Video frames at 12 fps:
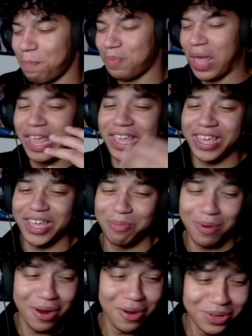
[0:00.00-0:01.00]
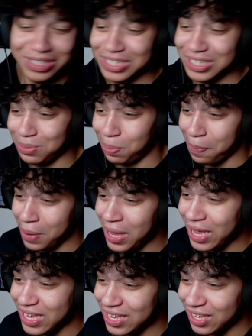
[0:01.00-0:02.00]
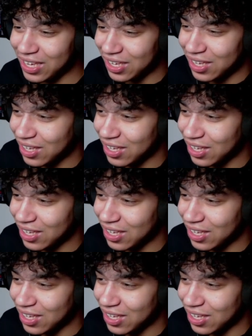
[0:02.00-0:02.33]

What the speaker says: Peak, bro. Just peak.